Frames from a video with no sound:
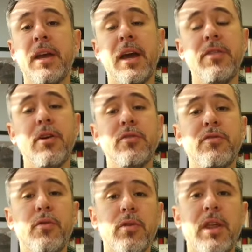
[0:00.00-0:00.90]
And those
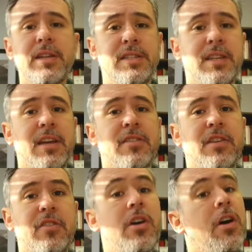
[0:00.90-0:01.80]
four line
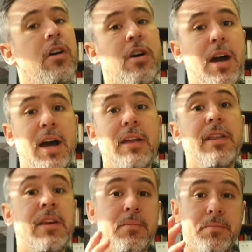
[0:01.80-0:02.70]
stanzas are
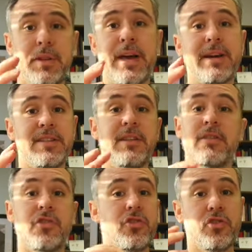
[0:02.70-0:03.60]
highly complex in
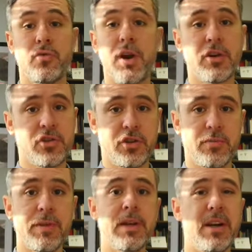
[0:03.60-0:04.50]
their structure,
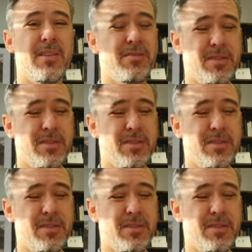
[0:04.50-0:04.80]
uh,